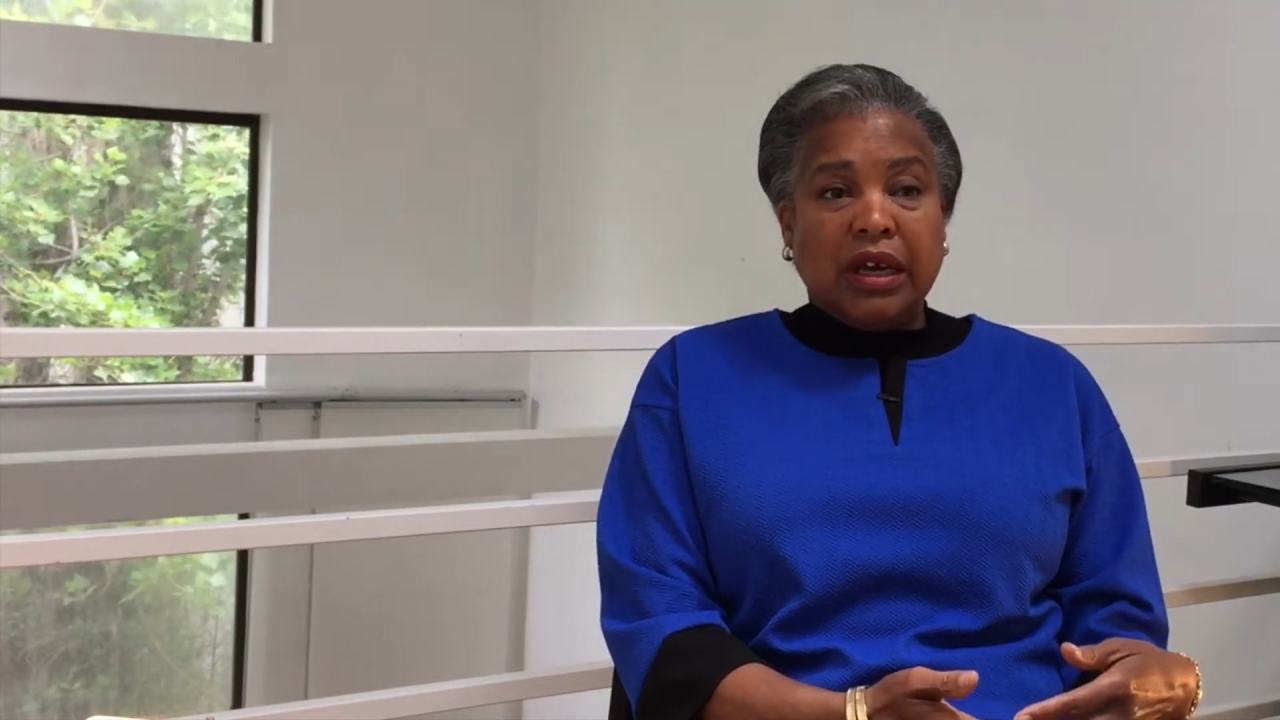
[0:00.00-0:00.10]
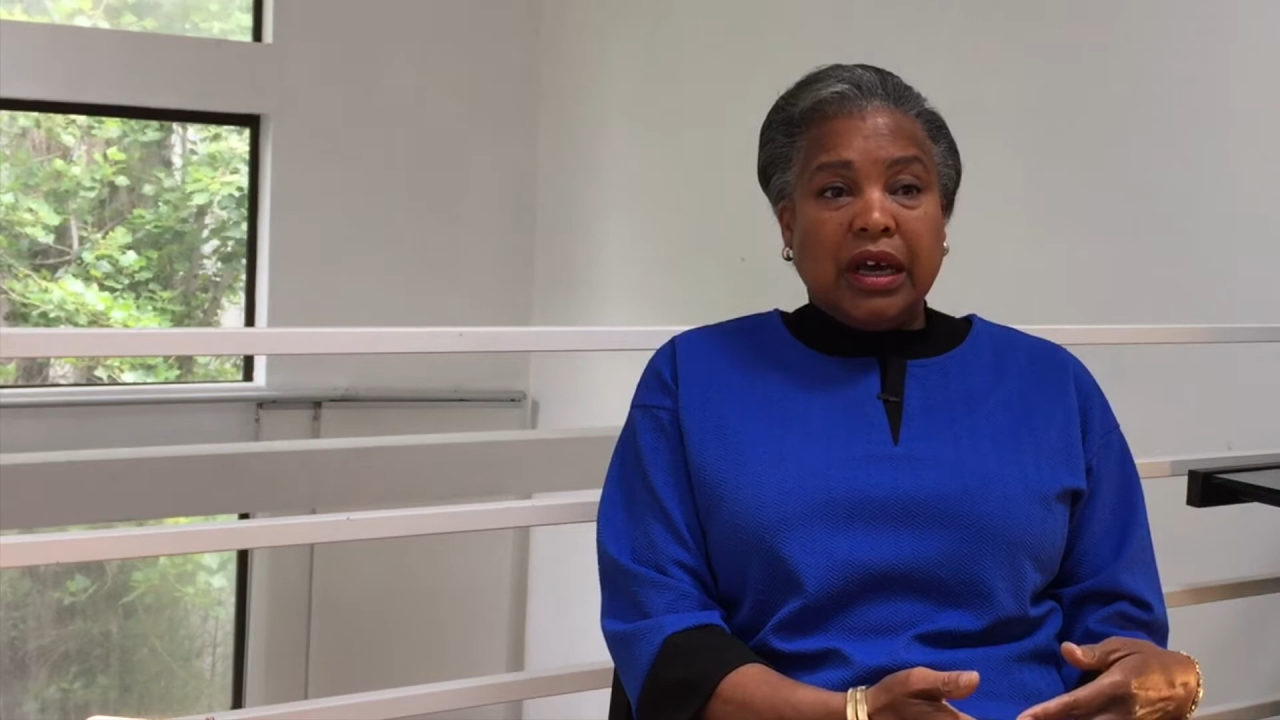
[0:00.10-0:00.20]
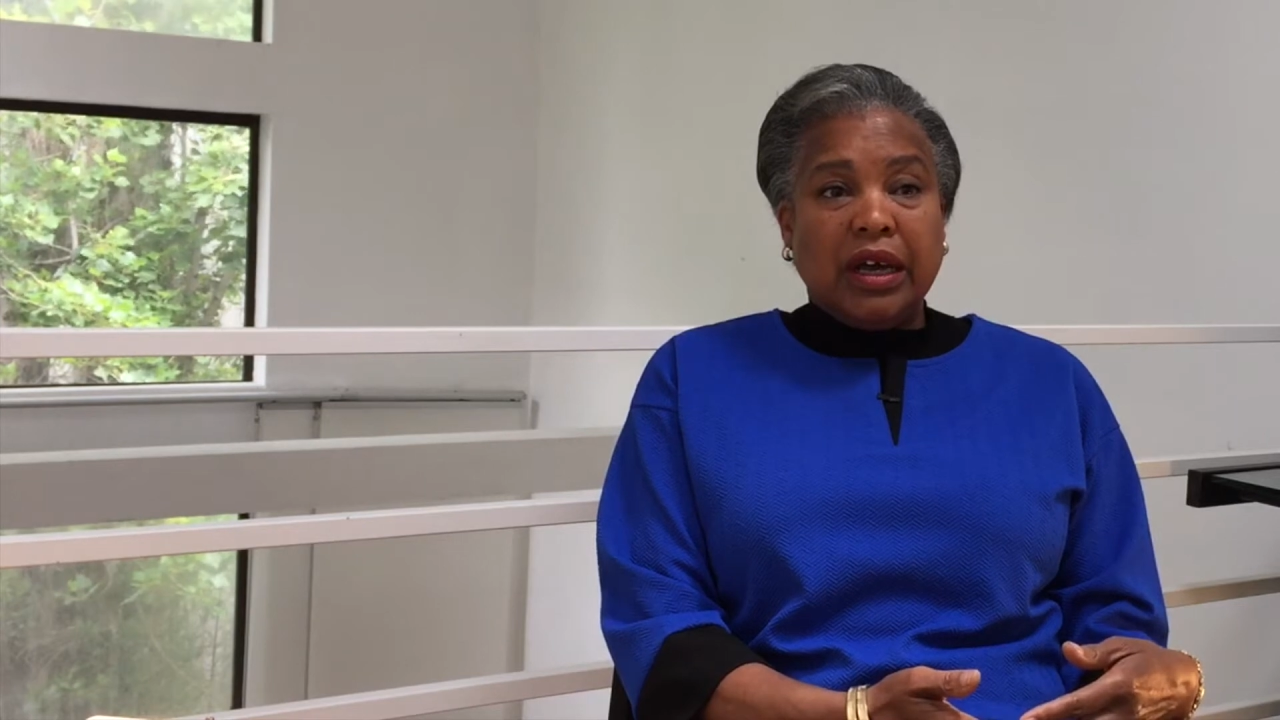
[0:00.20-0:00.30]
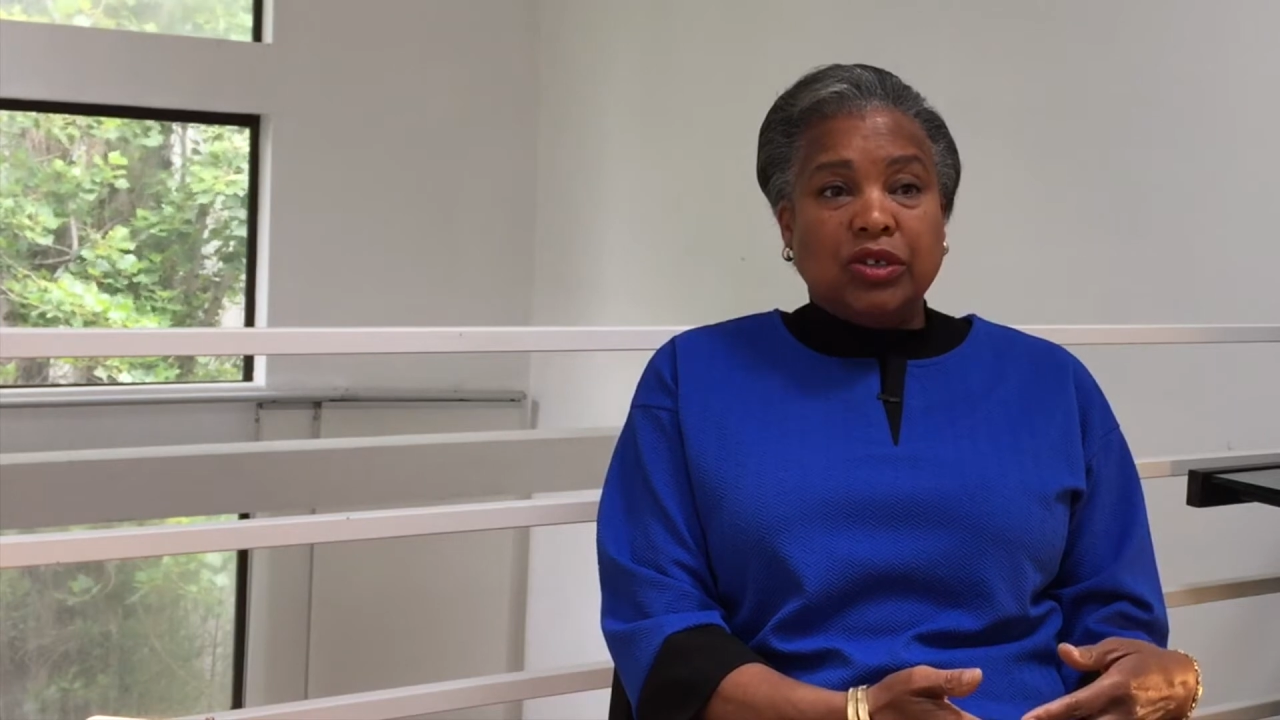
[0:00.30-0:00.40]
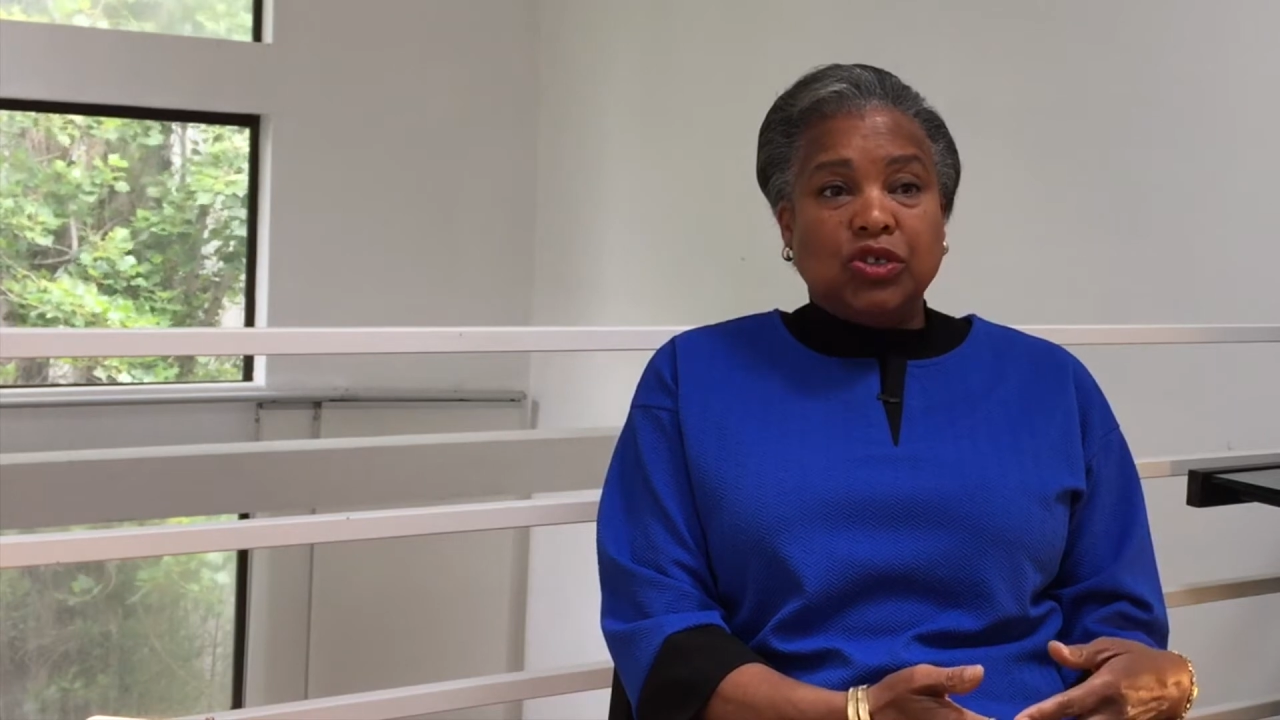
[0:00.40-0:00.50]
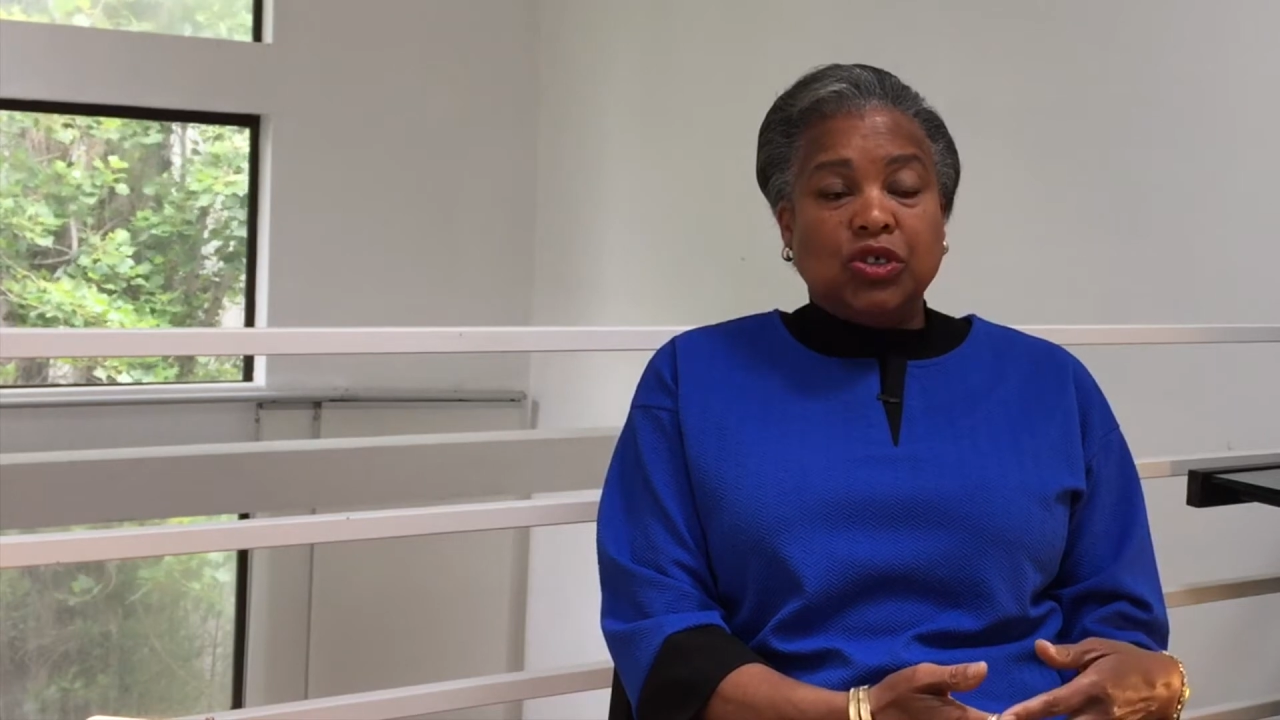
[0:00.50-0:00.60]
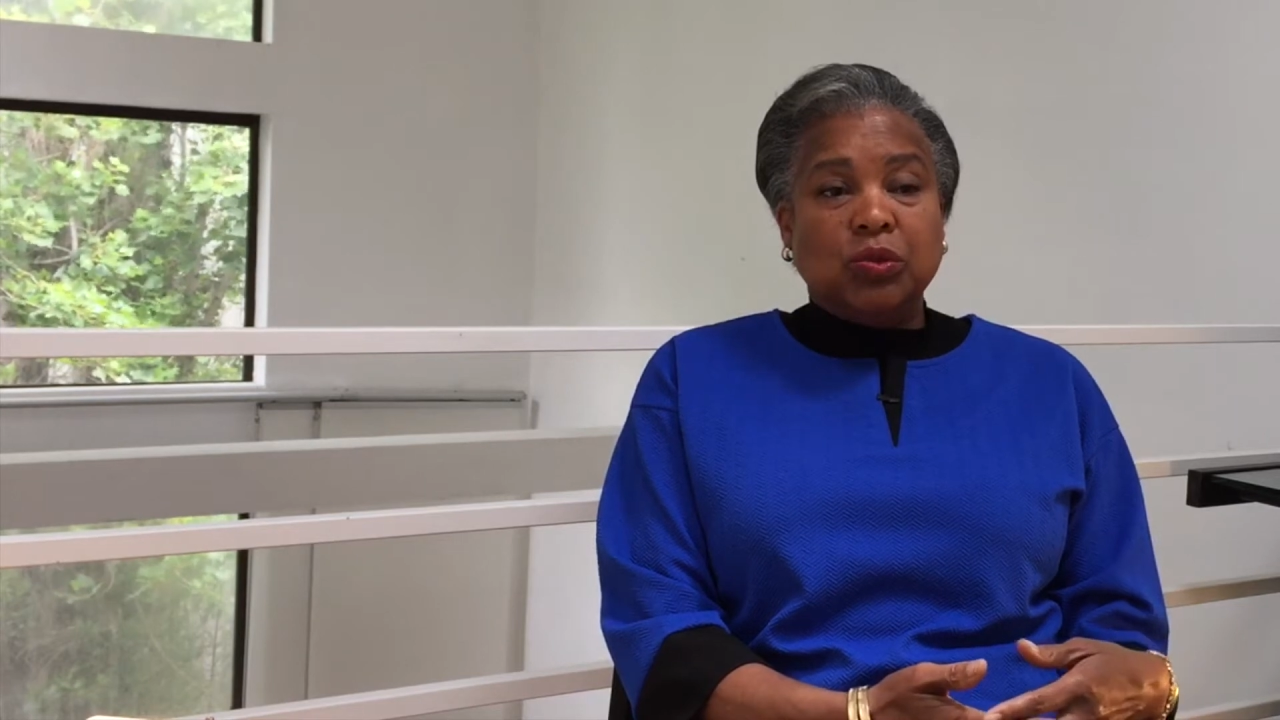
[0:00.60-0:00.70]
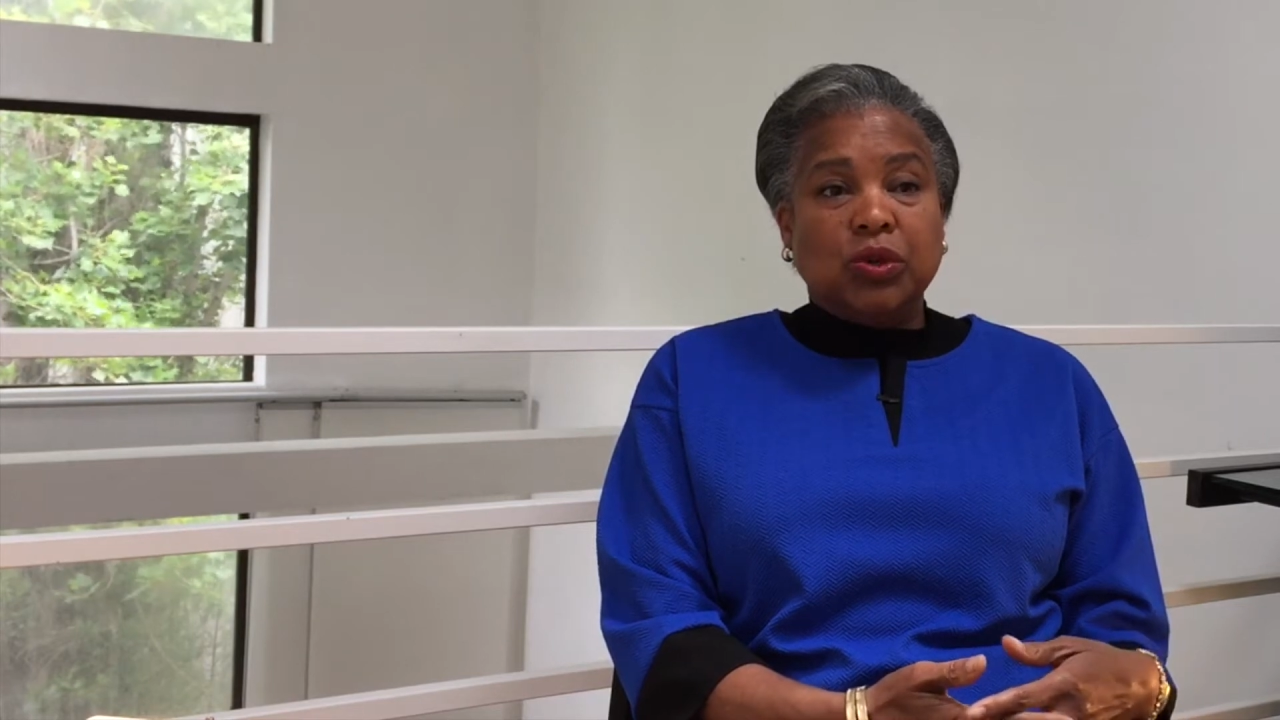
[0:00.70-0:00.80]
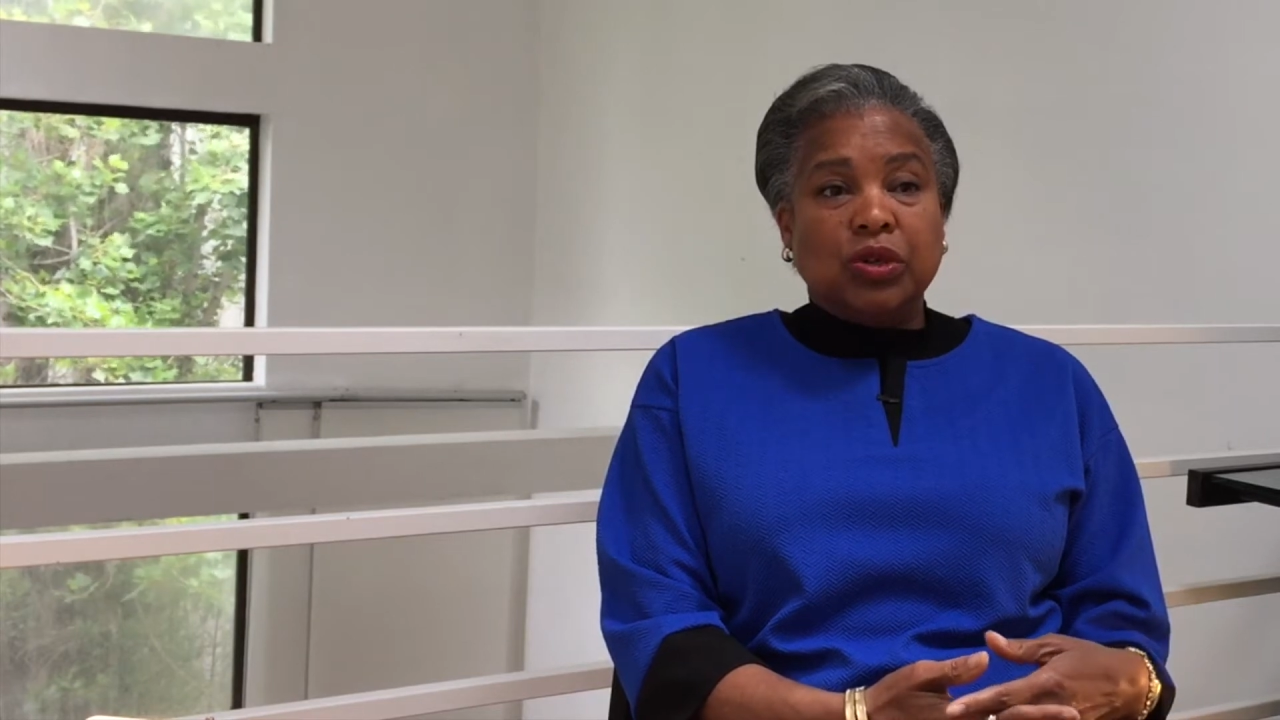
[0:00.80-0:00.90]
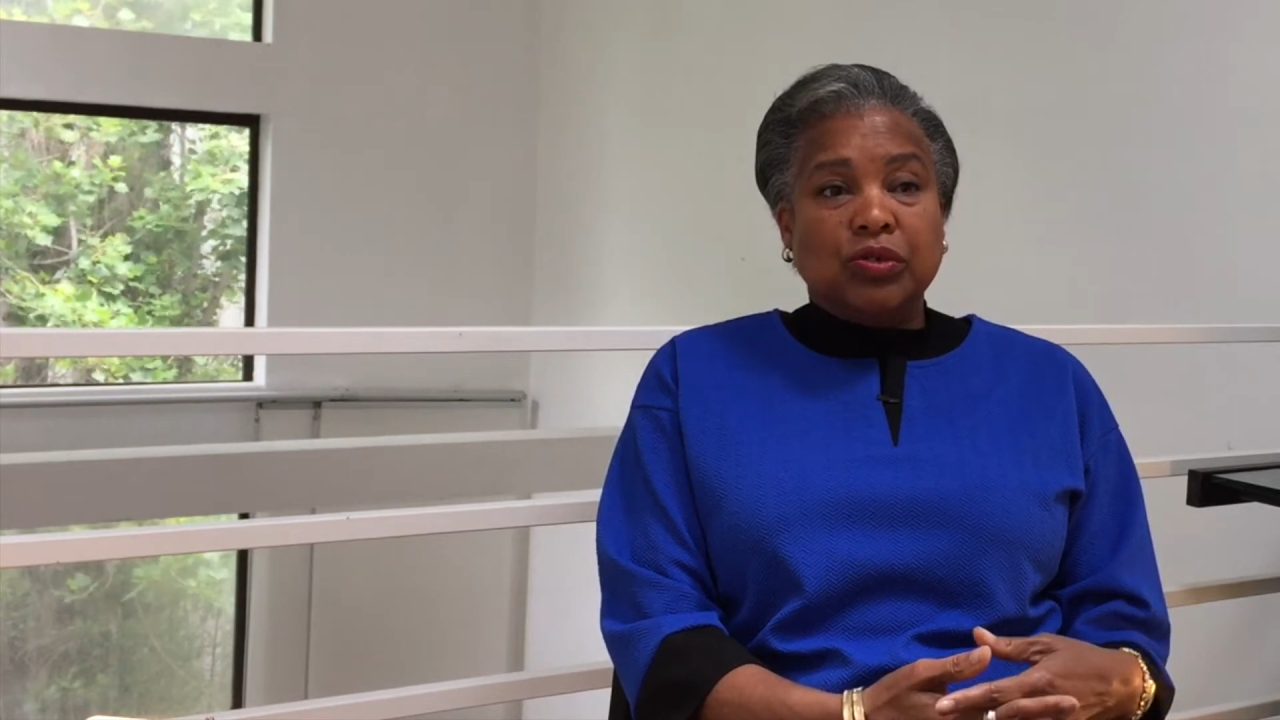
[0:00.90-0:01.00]
And she
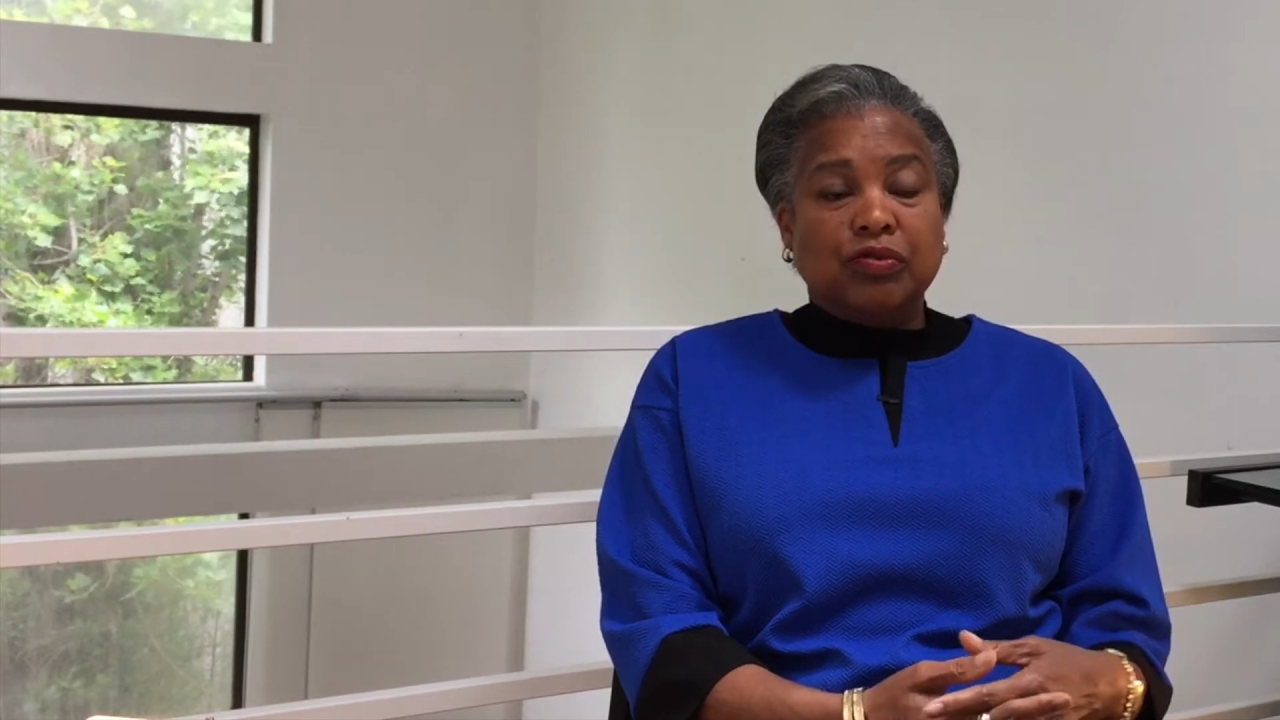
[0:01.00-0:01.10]
worked